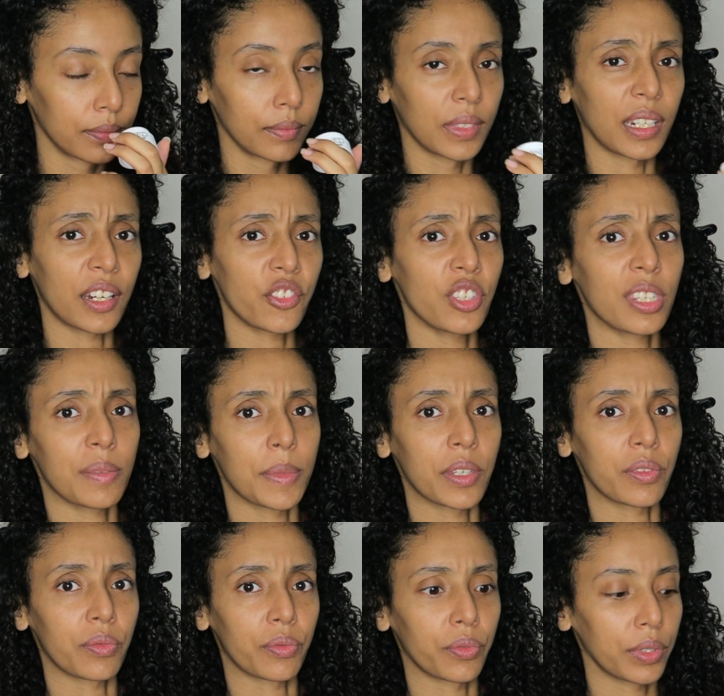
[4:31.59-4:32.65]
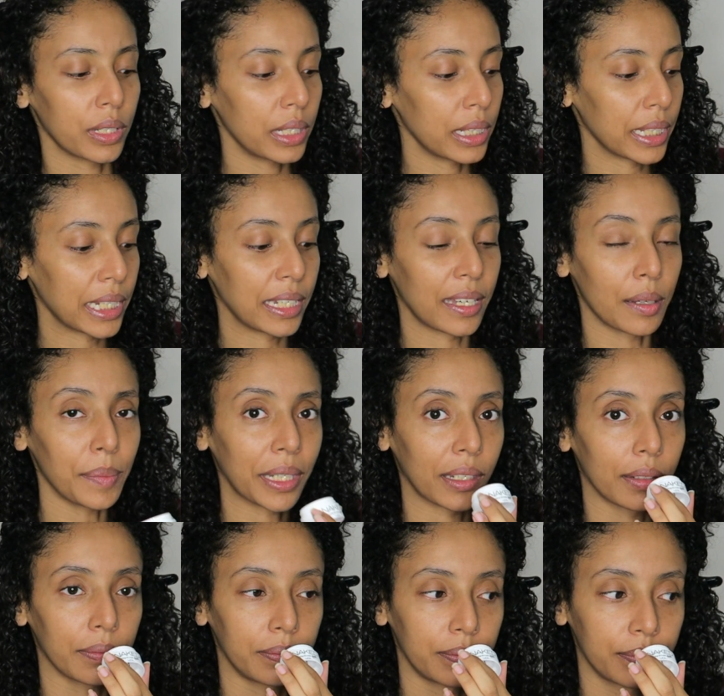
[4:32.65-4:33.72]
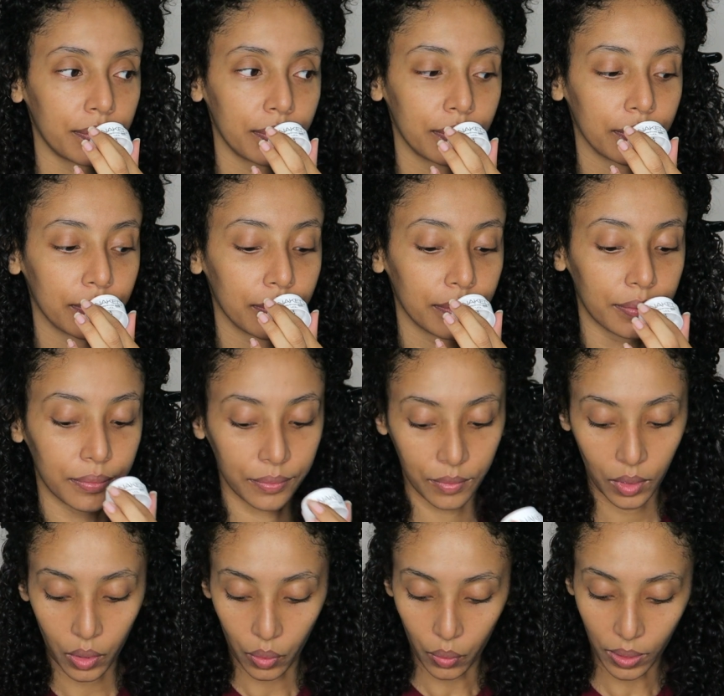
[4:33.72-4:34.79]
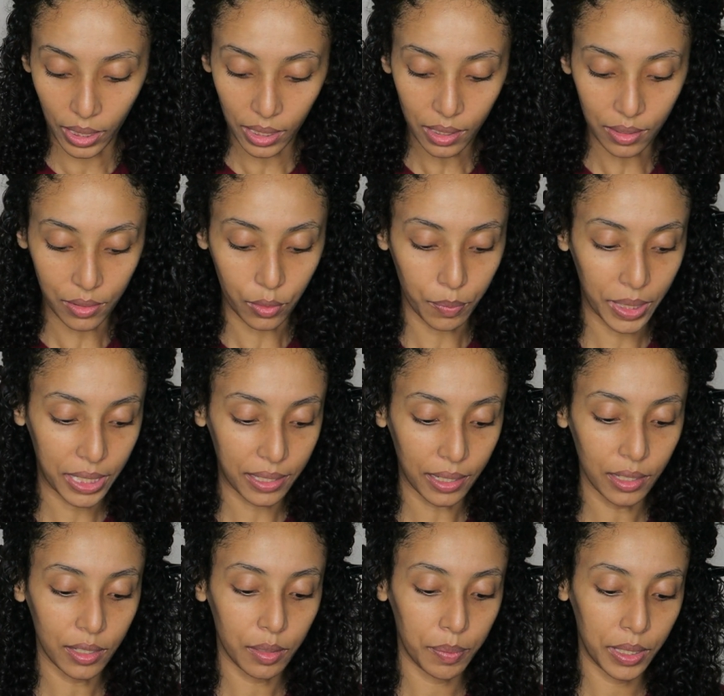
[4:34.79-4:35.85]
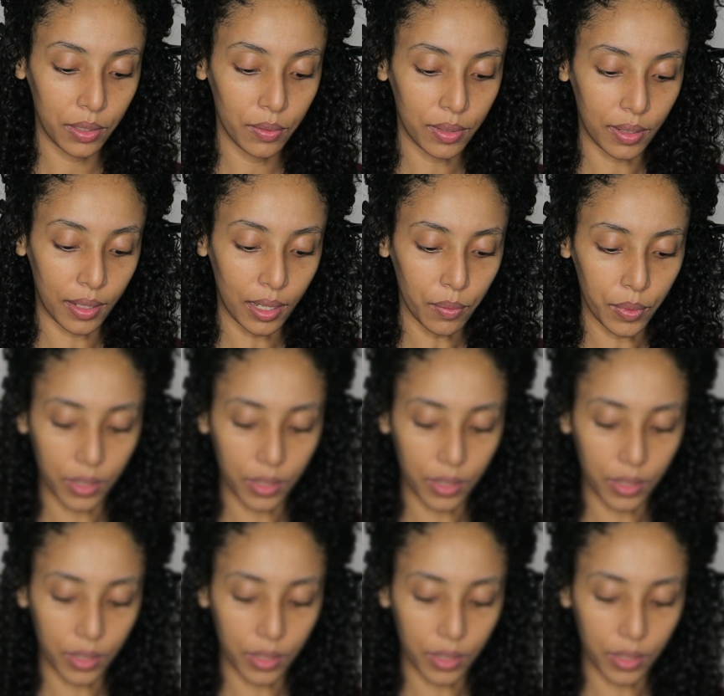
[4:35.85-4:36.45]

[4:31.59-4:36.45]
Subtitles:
It actually smells really yummy. Okay, so I'm excited to be using that